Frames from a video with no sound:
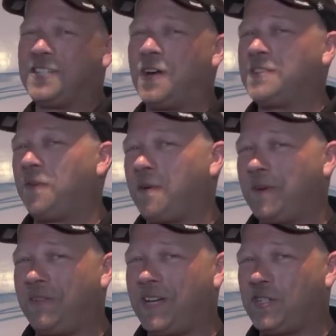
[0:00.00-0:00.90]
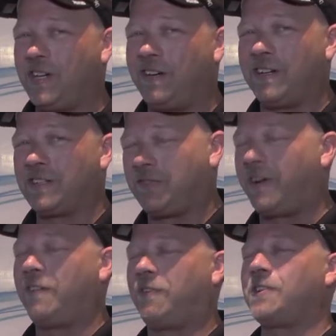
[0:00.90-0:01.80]
is Transformative Engineering's
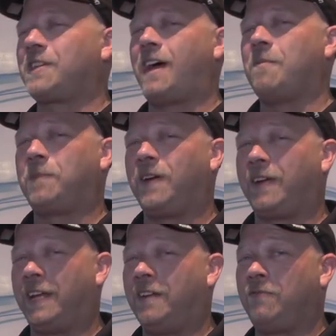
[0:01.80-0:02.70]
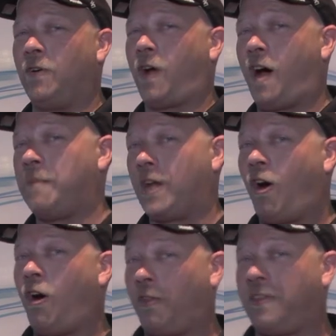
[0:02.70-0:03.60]
very first time appearing at InfoComm, and
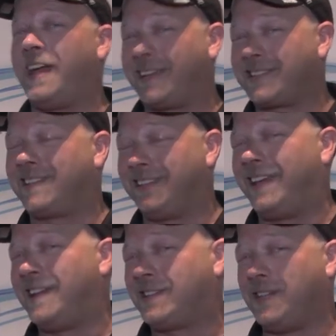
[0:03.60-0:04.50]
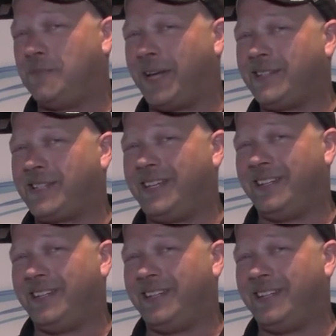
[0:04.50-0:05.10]
all thanks to the HDBaseT